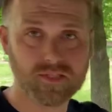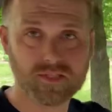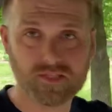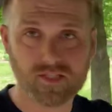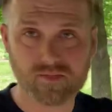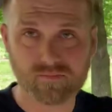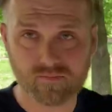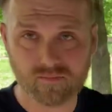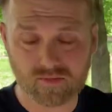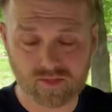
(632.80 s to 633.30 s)

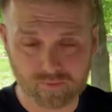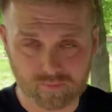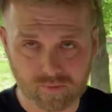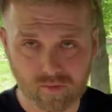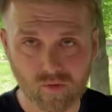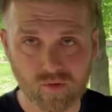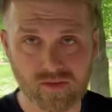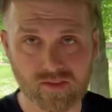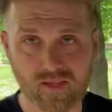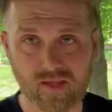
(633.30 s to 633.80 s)
to
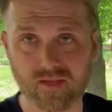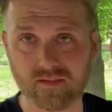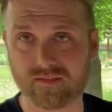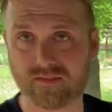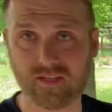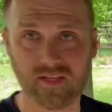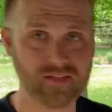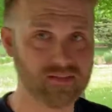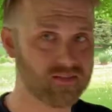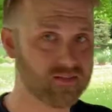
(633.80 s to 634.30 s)
deploy
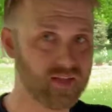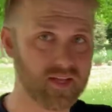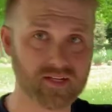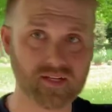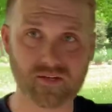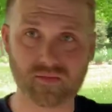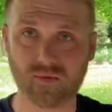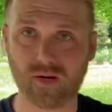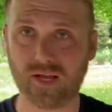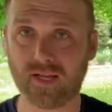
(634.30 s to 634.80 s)
this and send
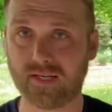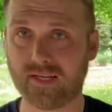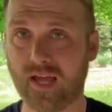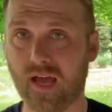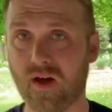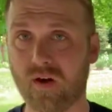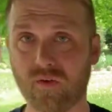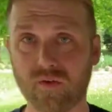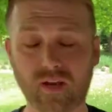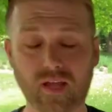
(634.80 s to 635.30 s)
it right
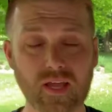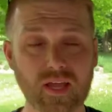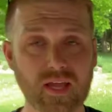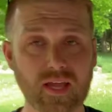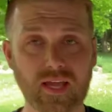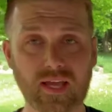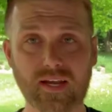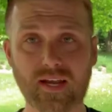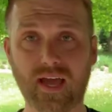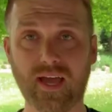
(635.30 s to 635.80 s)
down.
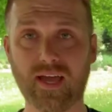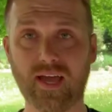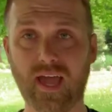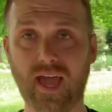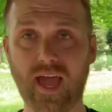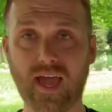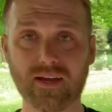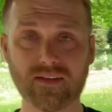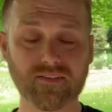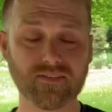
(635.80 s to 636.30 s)
And I
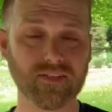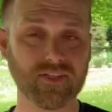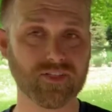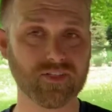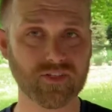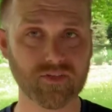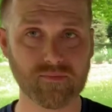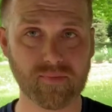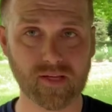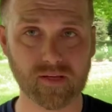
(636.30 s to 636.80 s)
actually
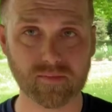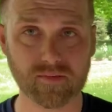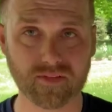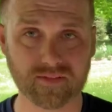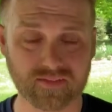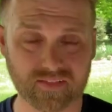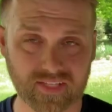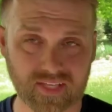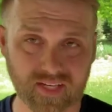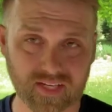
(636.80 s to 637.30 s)
should be able to
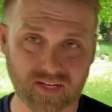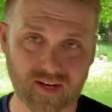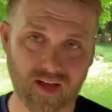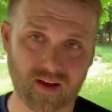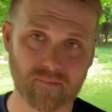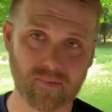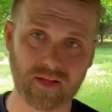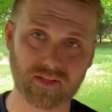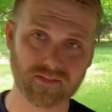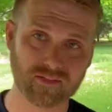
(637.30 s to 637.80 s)
see it
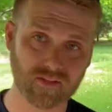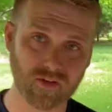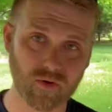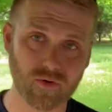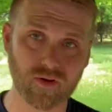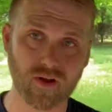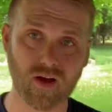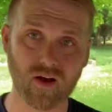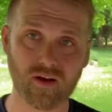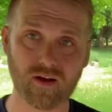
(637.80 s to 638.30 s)
on my
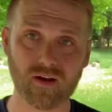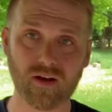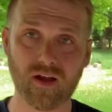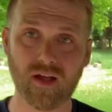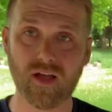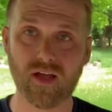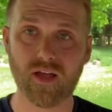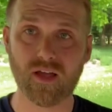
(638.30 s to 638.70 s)
sonar